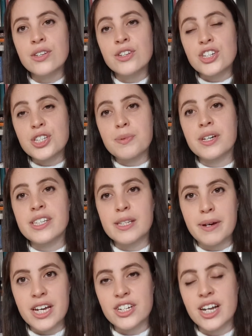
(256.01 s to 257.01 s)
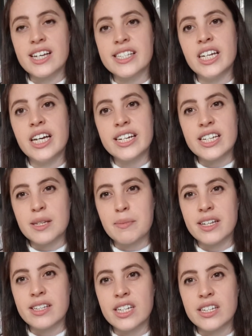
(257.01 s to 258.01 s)
Just because a patient has a learning
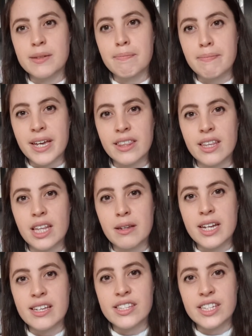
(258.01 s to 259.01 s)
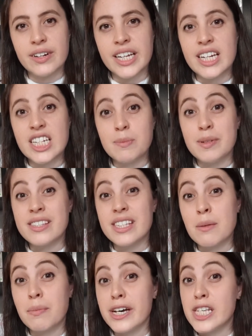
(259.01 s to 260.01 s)
disability doesn't mean that they necessarily need to be
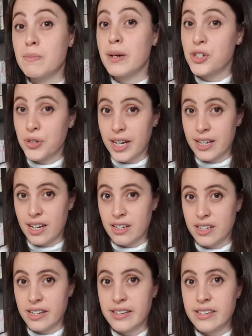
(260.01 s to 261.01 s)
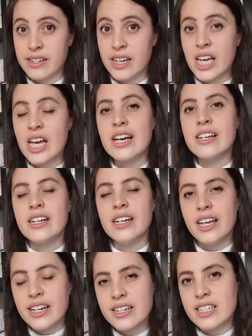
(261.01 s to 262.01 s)
seen by a special care dentist.
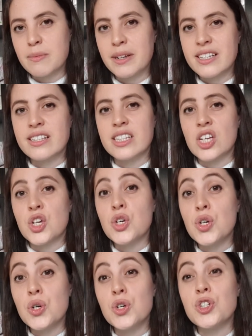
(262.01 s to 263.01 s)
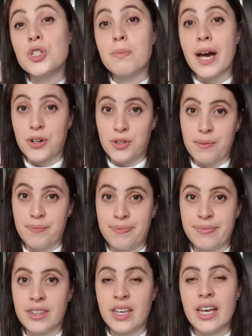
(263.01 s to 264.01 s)
Learning disability is a huge spectrum.
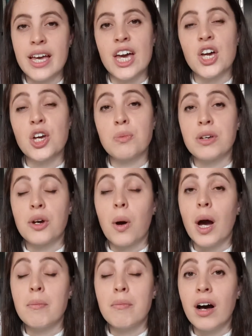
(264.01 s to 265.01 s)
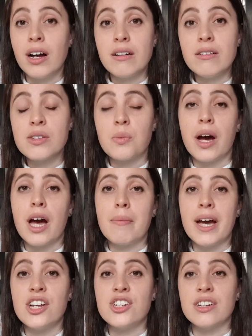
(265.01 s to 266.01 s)
It could be quite mild, where a
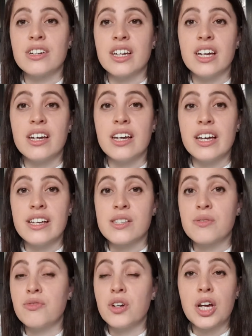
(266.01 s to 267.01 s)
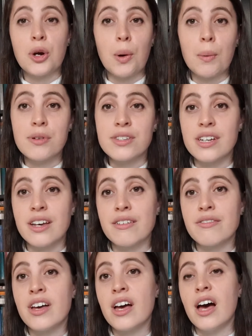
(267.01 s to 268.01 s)
patient can, is fully
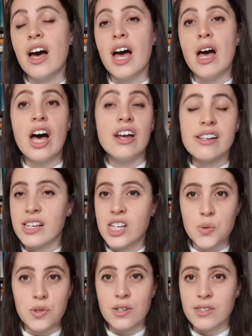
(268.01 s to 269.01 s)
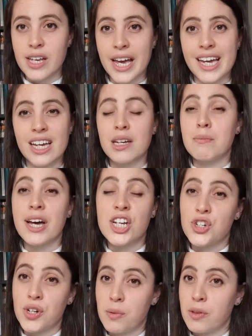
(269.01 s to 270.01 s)
cooperative, uh, understands what you're saying, can
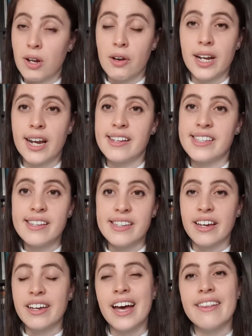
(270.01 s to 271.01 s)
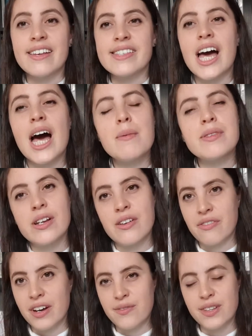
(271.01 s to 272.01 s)
manage treatment with local anaesthetic, and that's absolutely
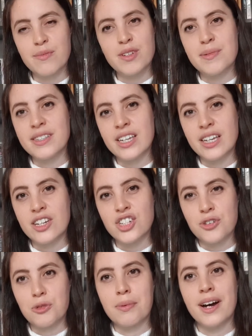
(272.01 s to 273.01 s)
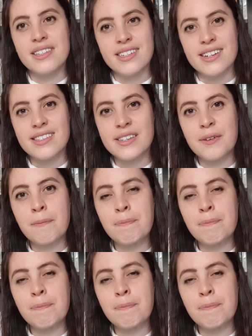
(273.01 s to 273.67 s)
fine for them to be seen in general practice.